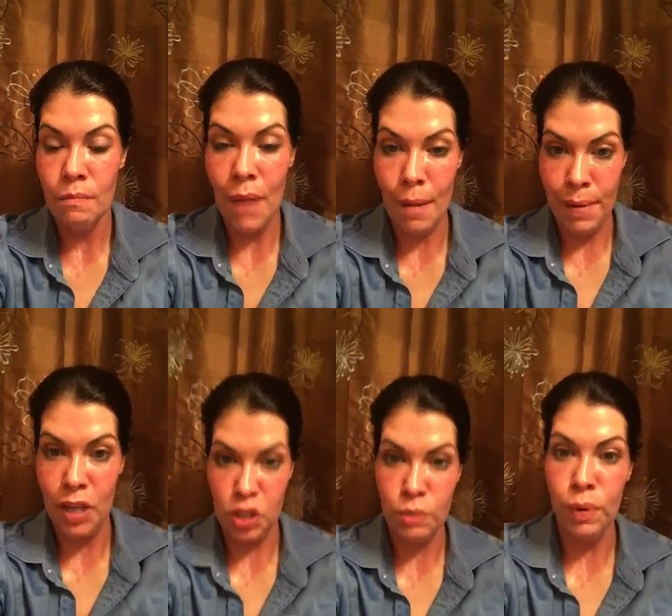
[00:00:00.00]
my
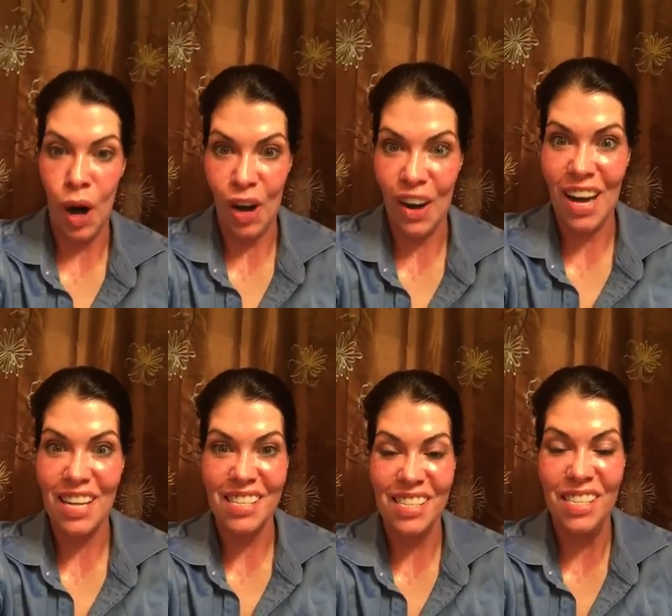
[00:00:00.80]
picture
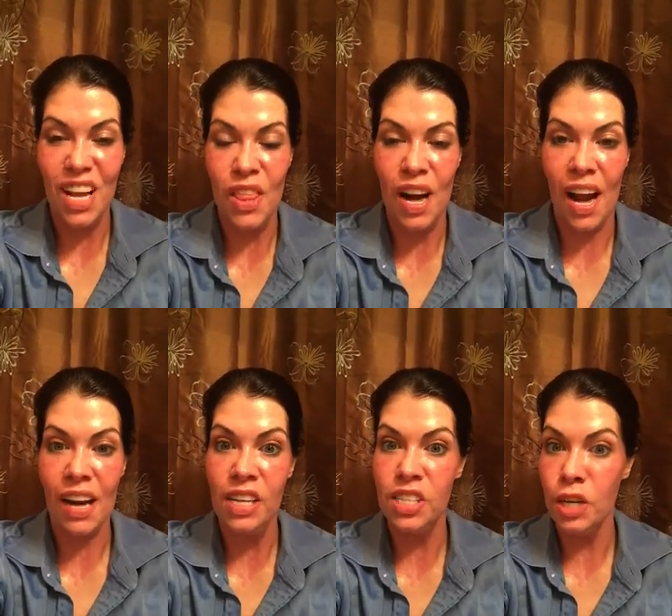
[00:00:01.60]
progress so that I
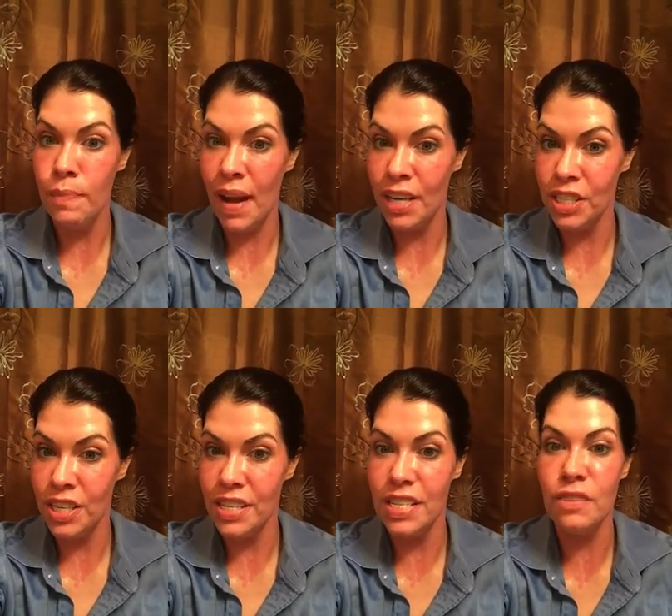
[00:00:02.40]
could show
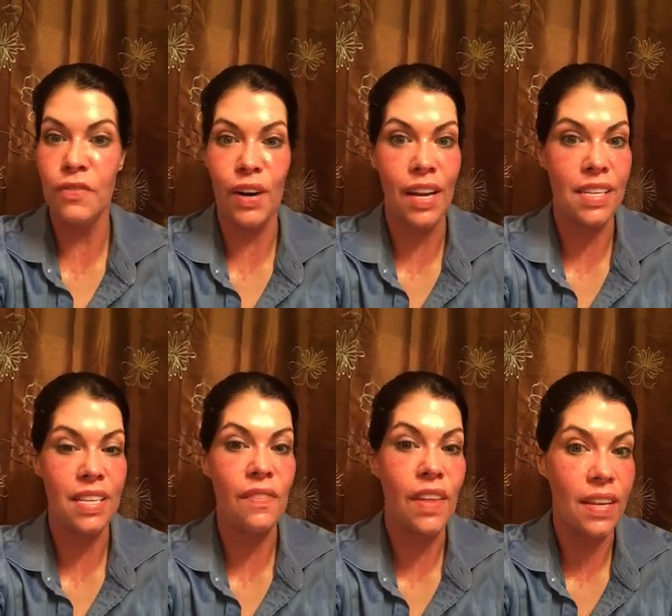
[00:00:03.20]
patients and friends
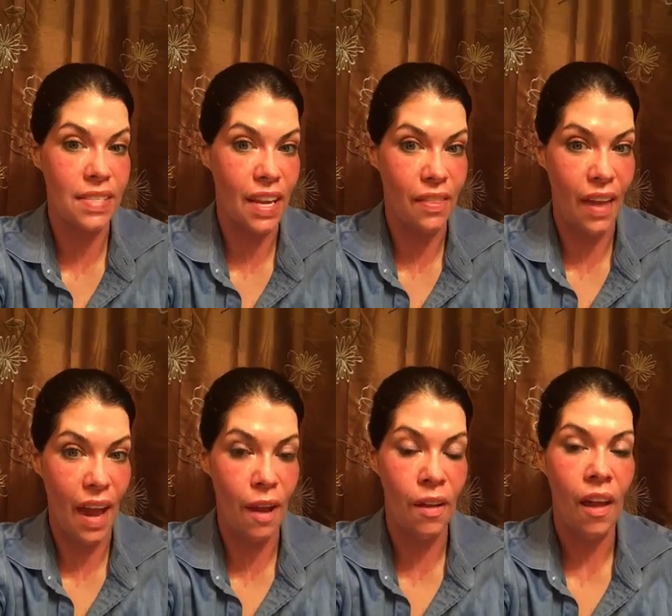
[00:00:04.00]
and things like
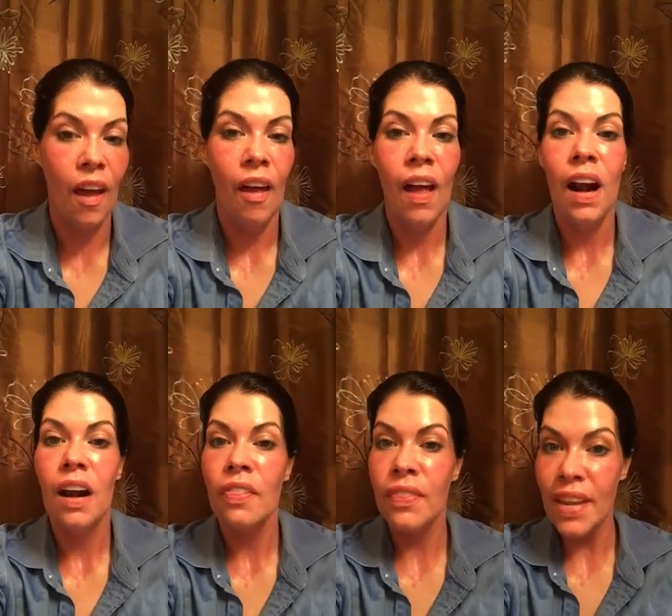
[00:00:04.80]
that.
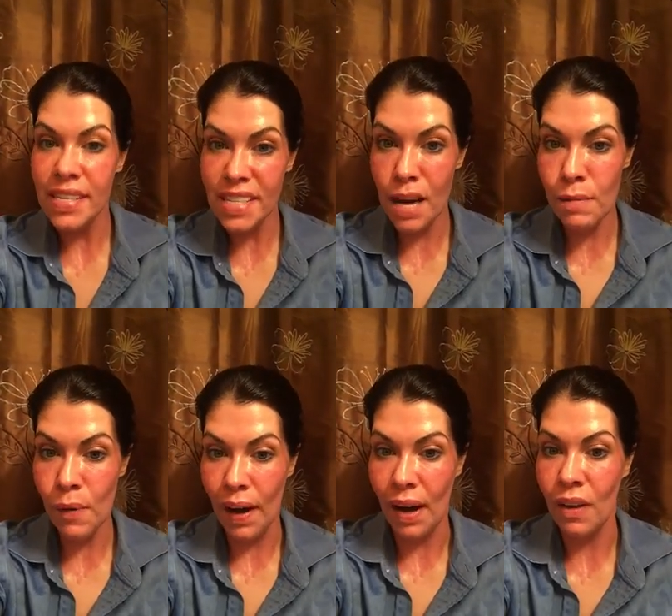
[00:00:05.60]
This
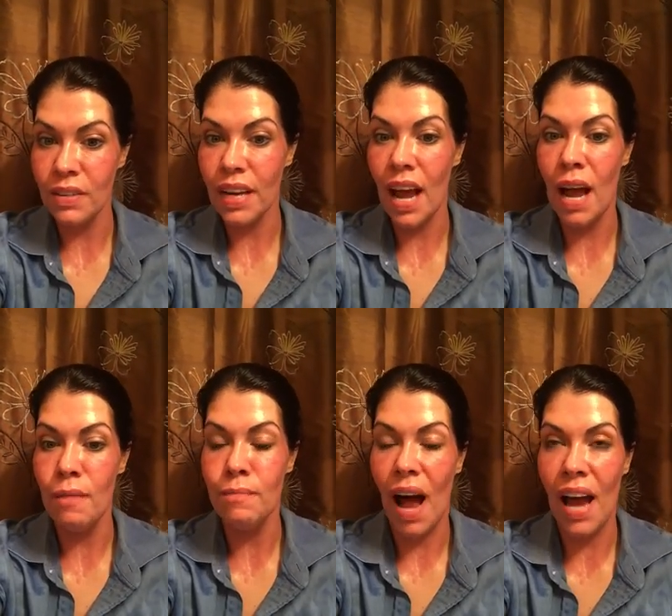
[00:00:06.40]
time around,
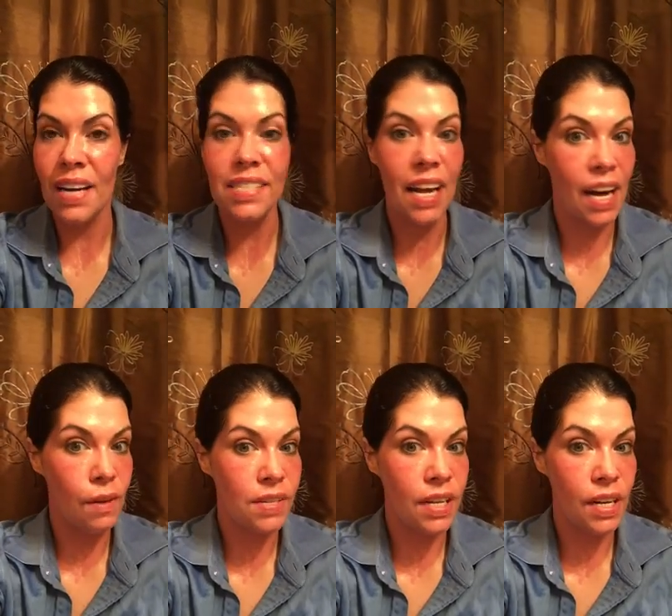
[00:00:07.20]
I decided
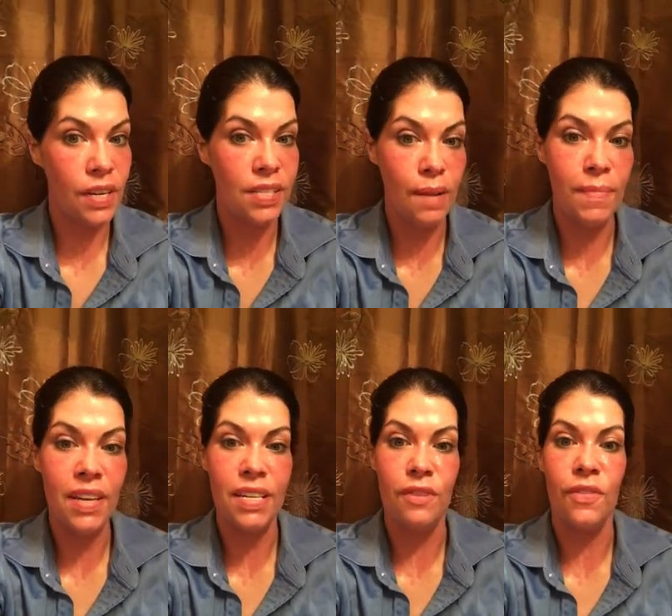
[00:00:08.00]
I was going to do
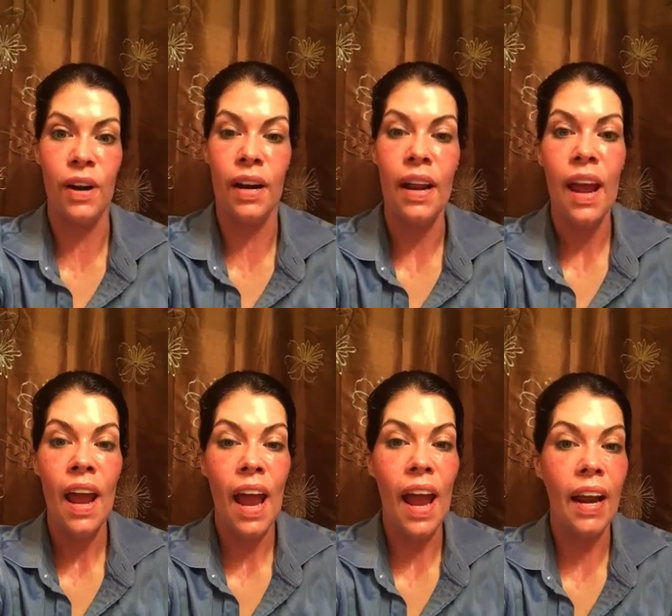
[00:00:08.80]
something different
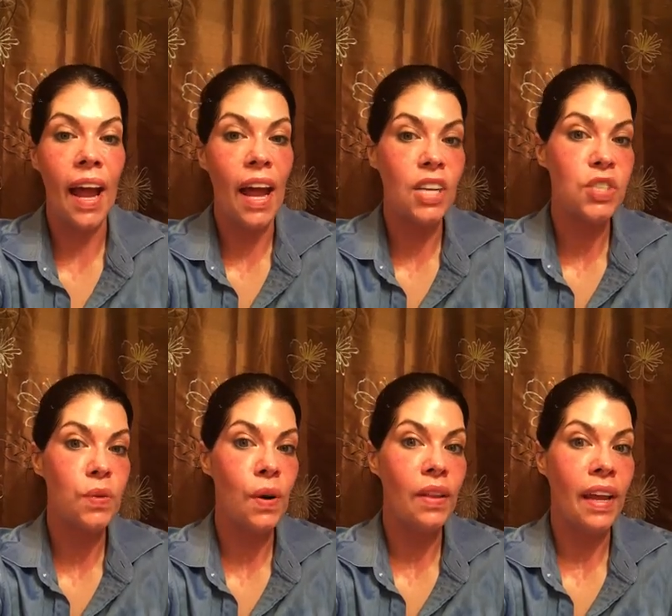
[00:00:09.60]
and
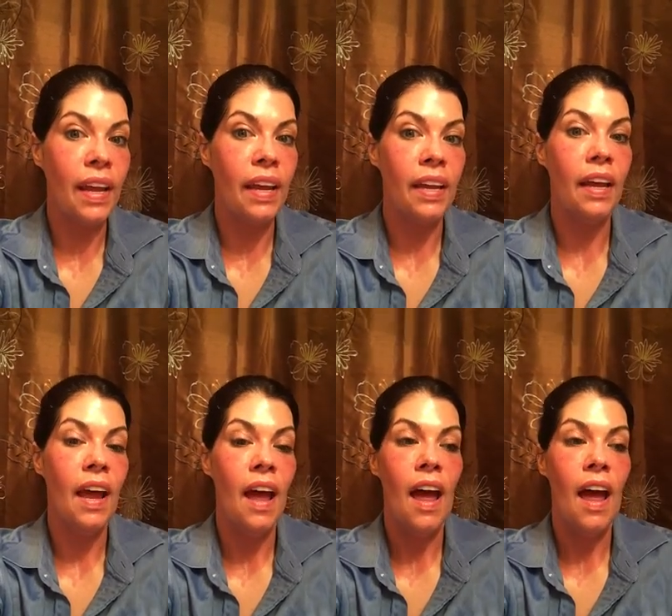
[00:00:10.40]
actually